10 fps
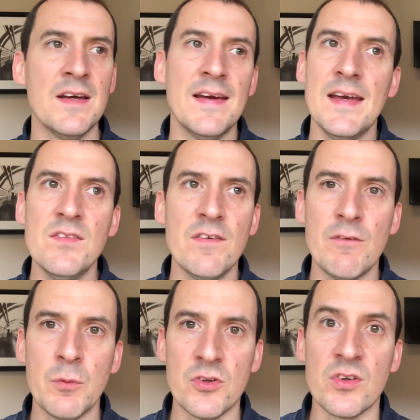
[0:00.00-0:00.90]
Even if
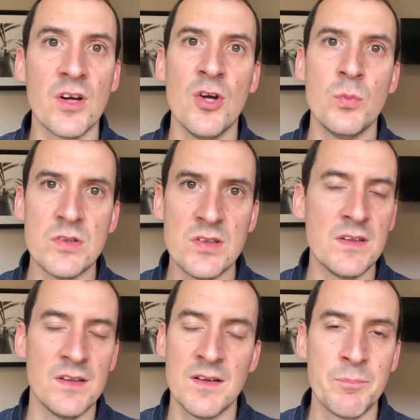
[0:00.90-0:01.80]
he wants to go, which
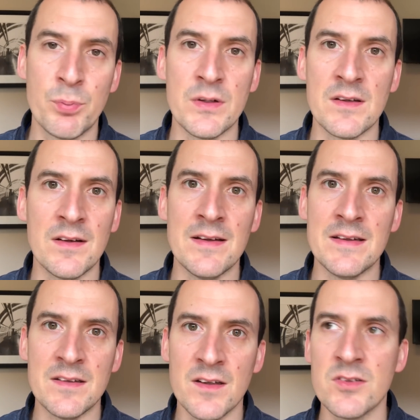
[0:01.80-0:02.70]
he pretty clearly
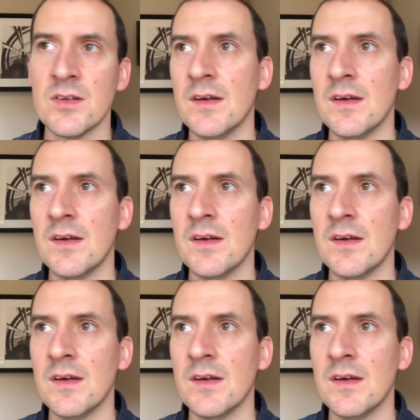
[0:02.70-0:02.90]
does,